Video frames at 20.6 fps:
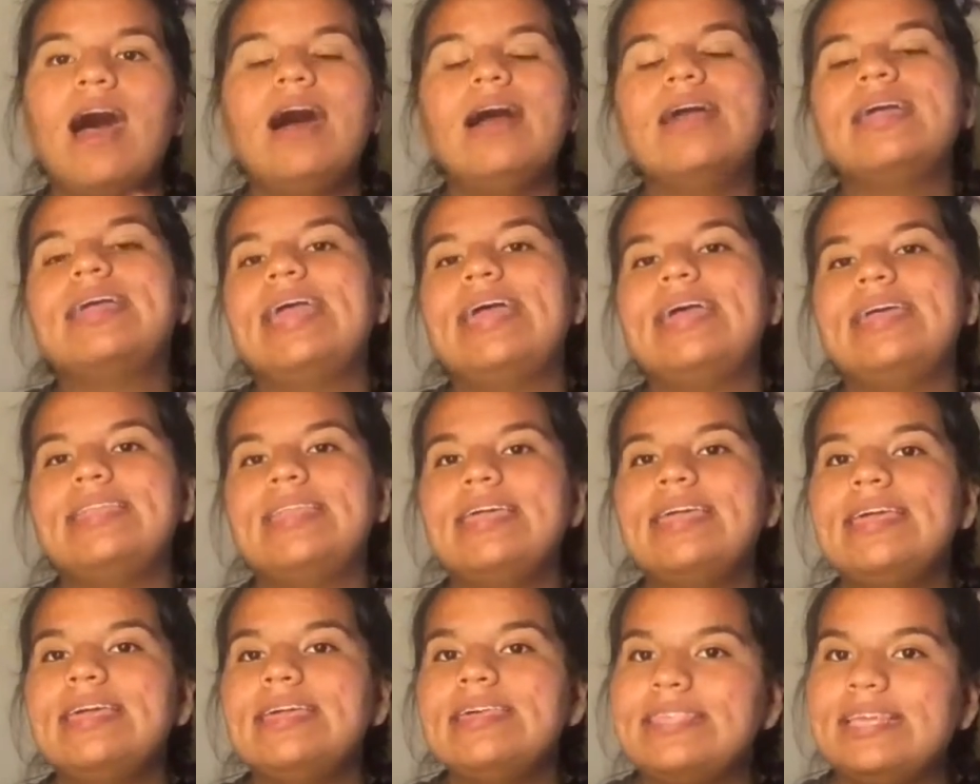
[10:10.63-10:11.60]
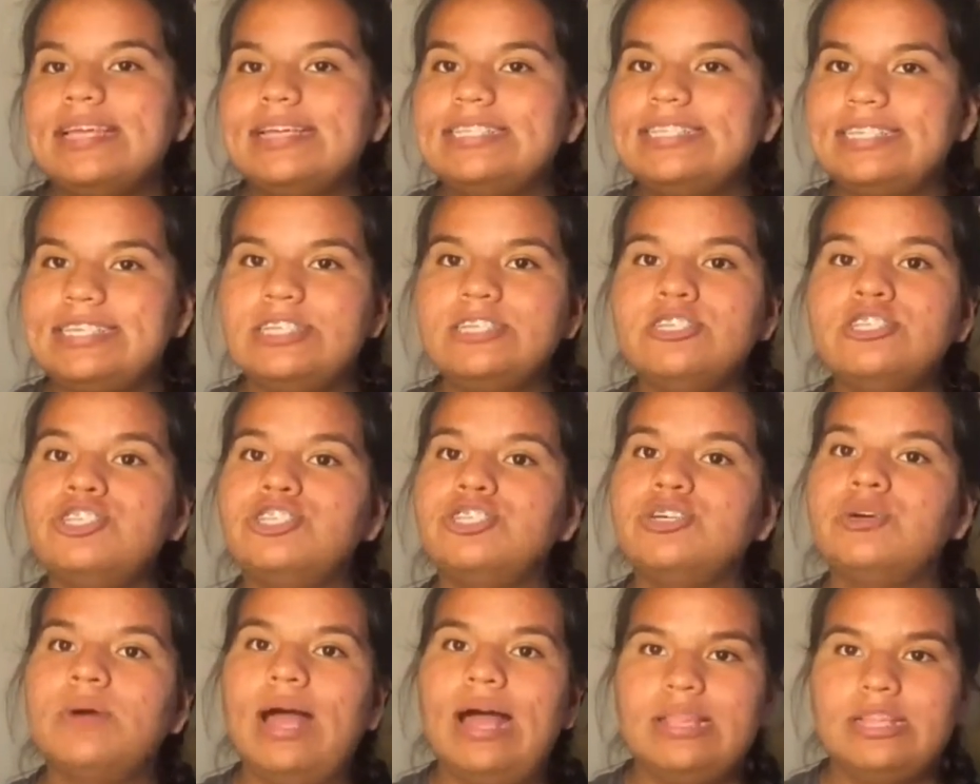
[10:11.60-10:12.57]
Again, they didn't
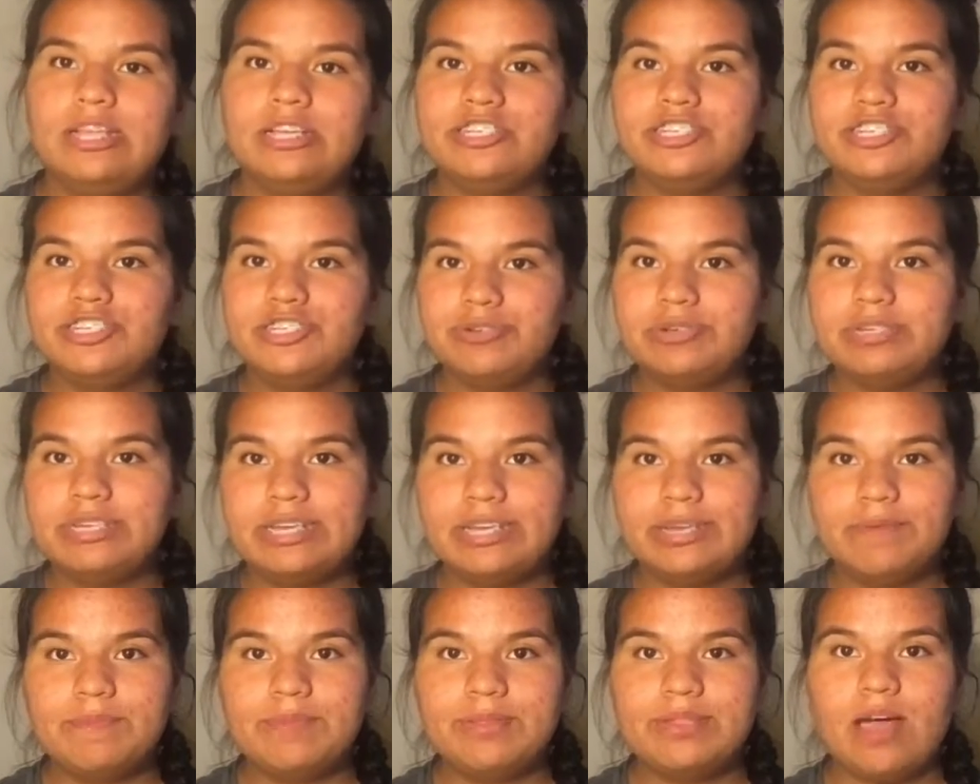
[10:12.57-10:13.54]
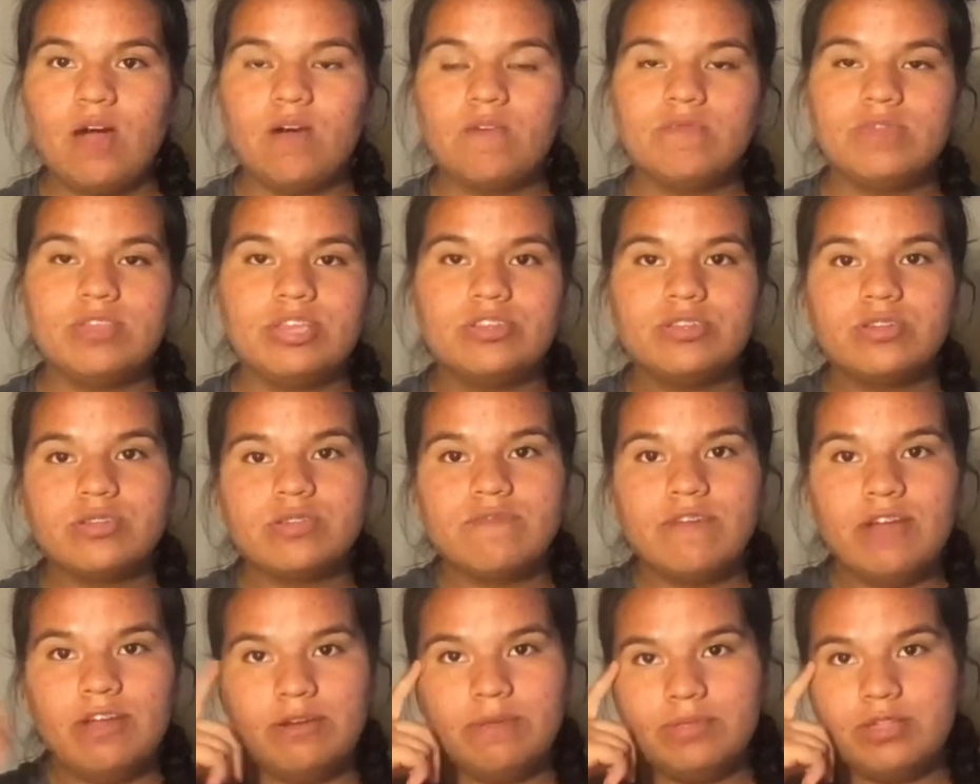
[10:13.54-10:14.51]
show Alex shooting himself. They just
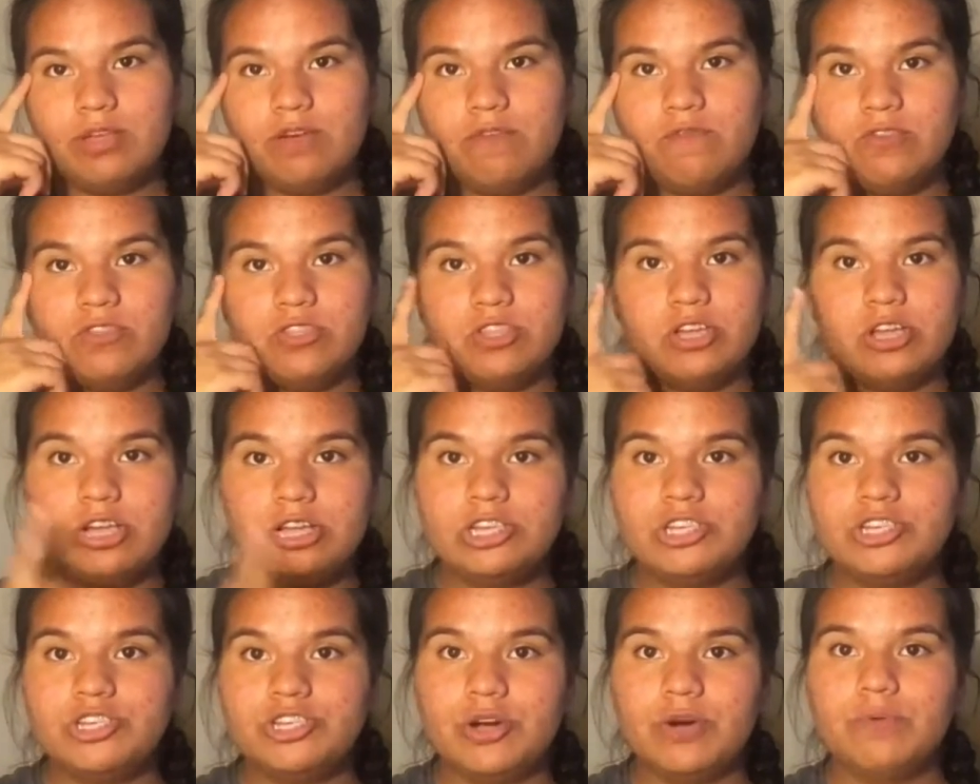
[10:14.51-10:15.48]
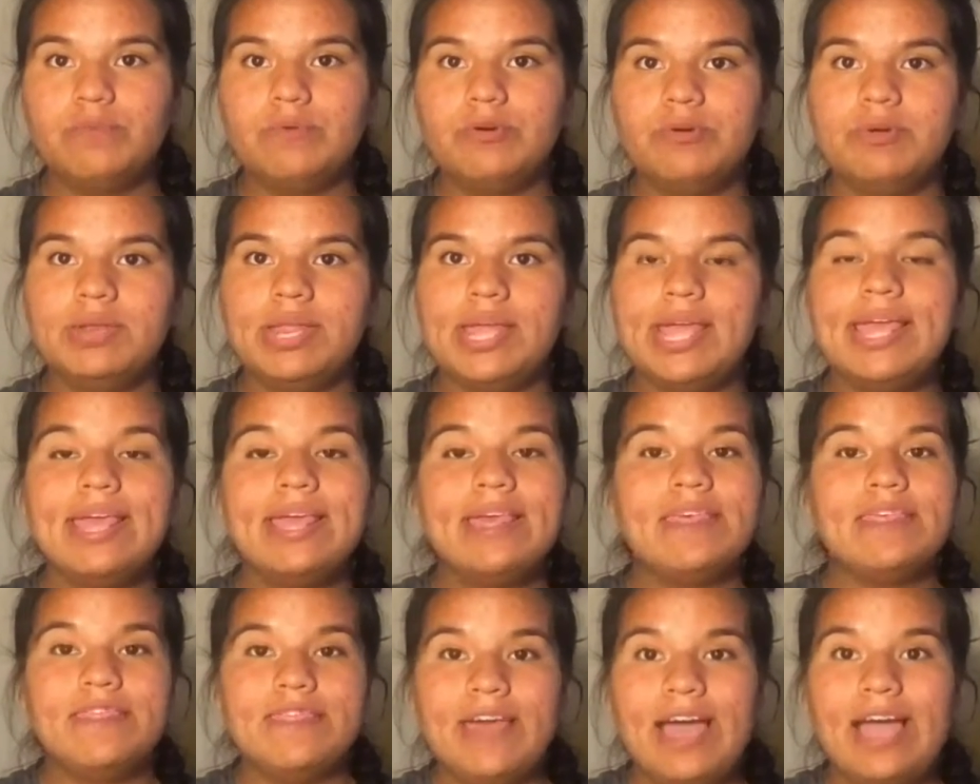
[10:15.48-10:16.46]
found himself with a gunshot wound
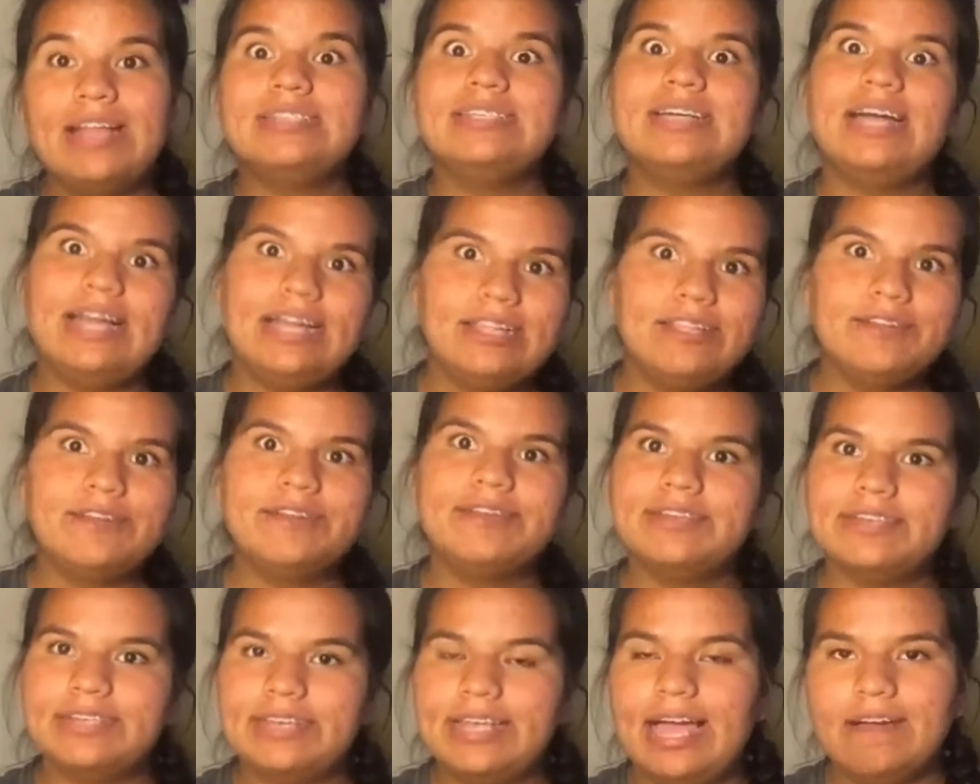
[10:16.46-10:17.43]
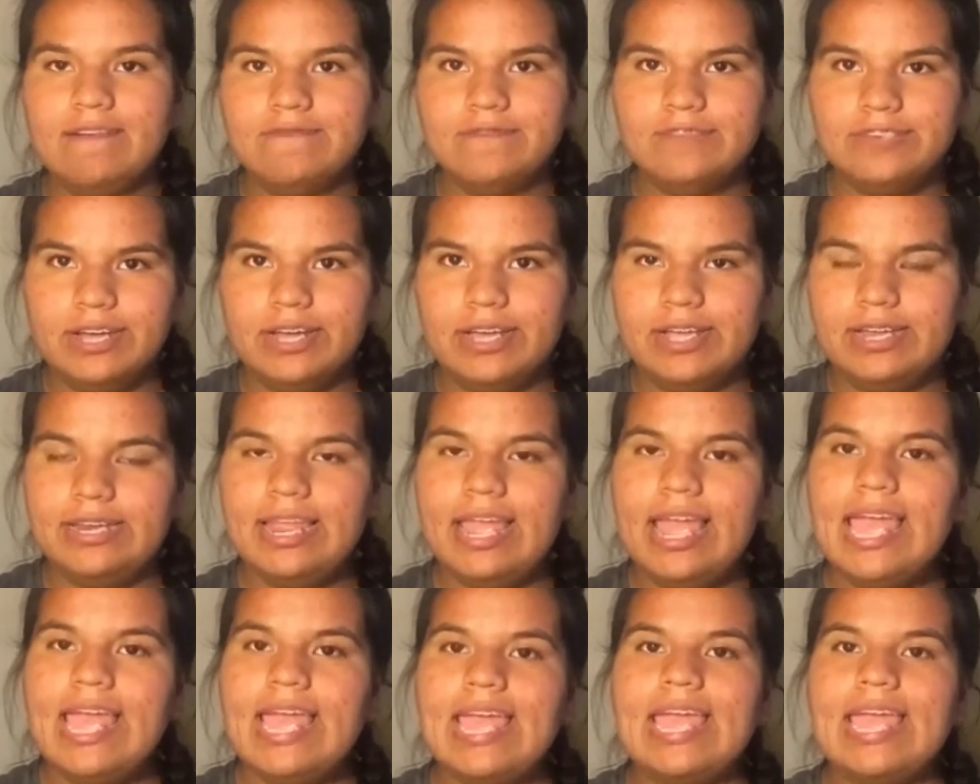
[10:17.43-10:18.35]
that Tyler could have done.